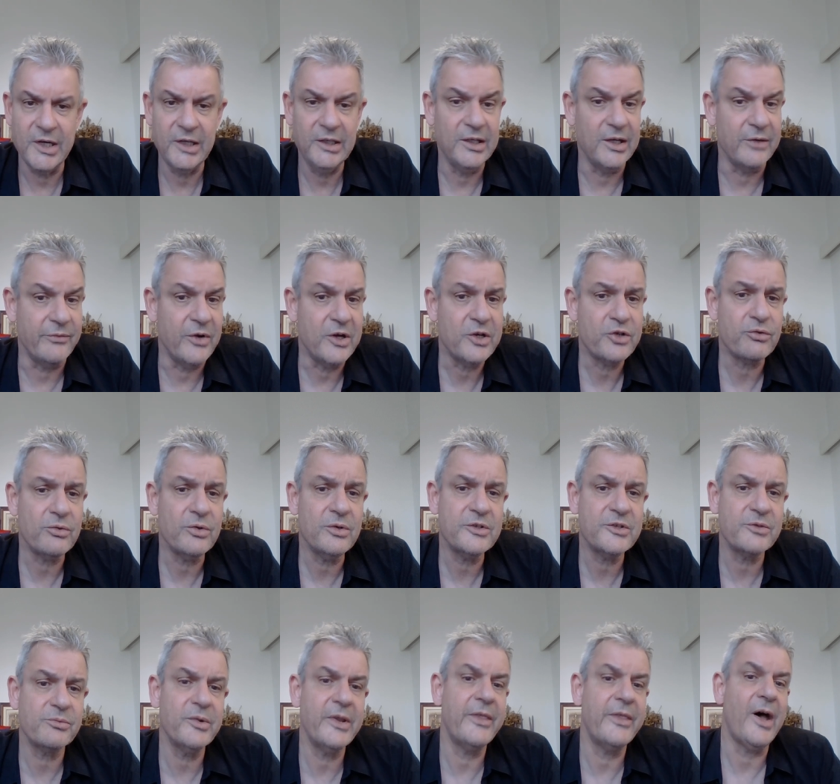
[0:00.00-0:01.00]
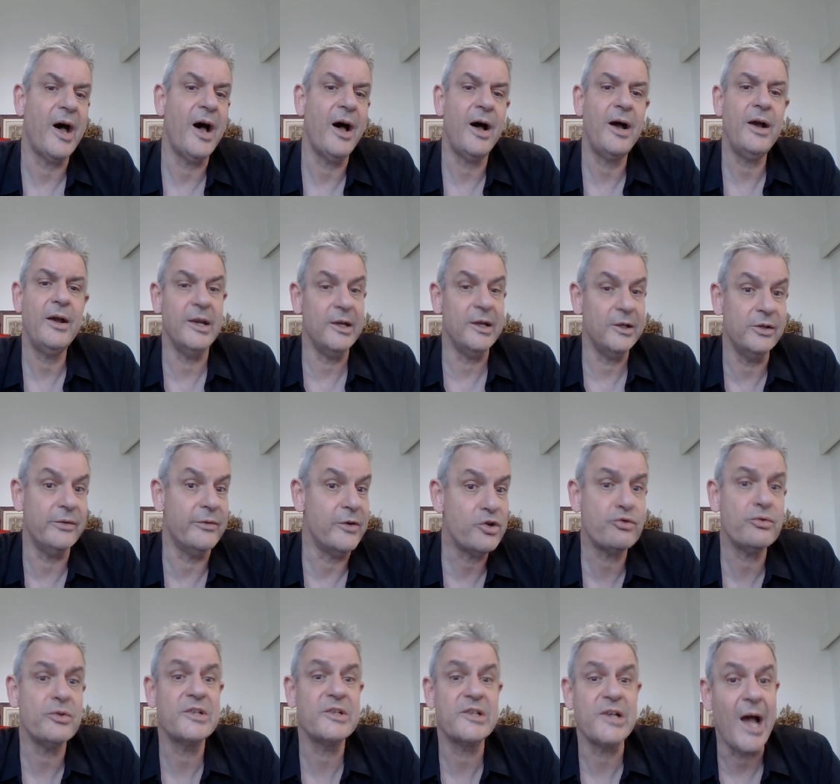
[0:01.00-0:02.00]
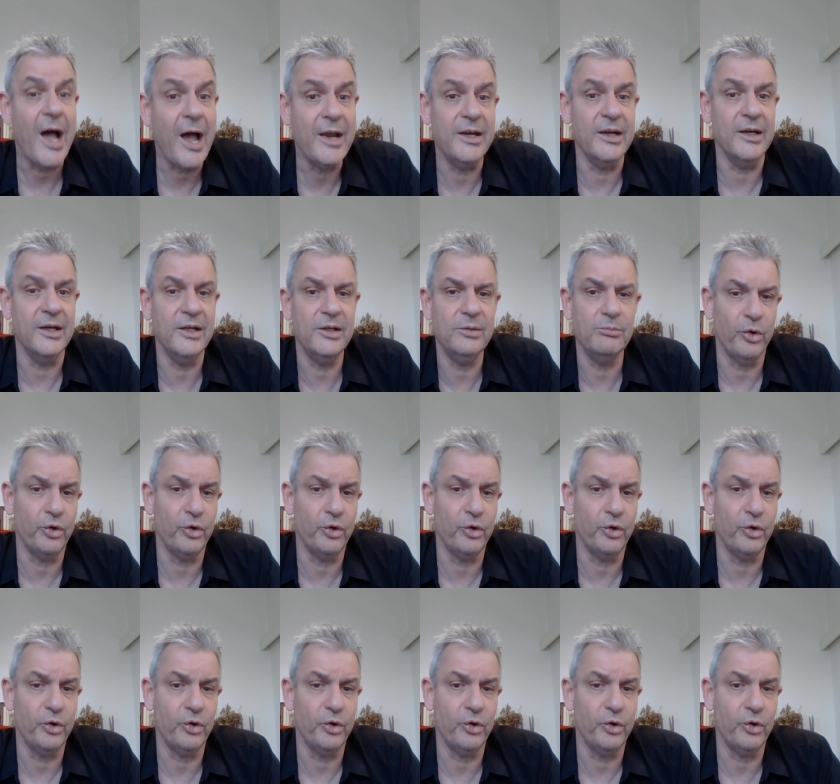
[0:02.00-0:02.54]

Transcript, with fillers: individuals high in